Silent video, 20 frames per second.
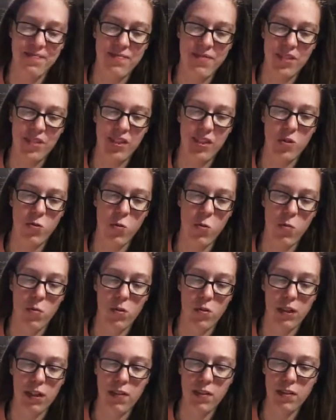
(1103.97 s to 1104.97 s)
Just like a
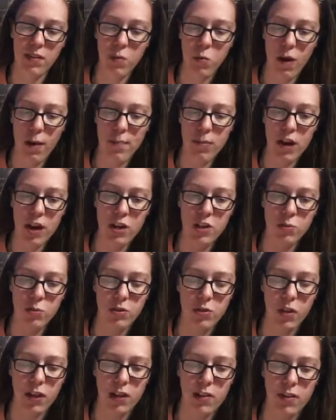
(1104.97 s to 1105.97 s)
normal, like, this is a wet brush,
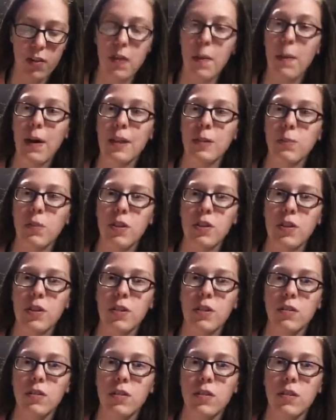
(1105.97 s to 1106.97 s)
which are like the best
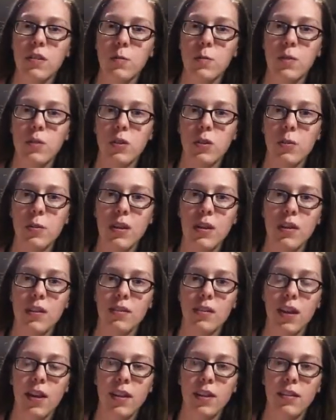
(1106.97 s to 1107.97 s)
brushes, especially
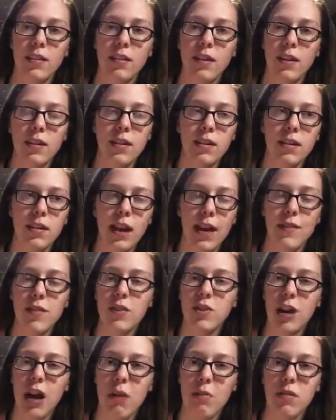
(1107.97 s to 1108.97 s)
because like
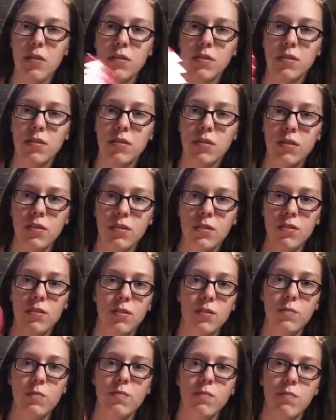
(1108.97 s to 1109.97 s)
after showers,
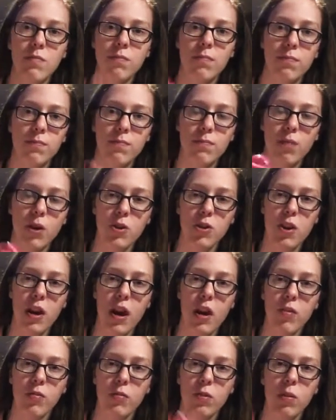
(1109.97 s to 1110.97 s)
brush your
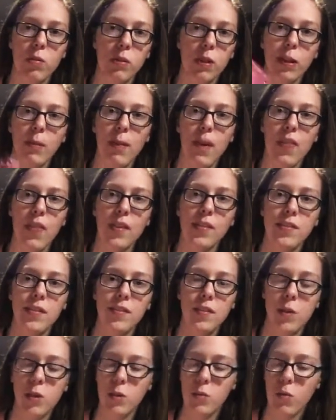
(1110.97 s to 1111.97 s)
hair through. It'll make things
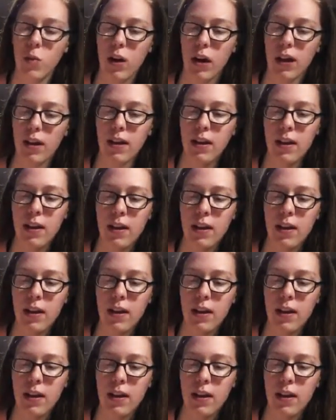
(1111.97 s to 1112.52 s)
easier in the morning.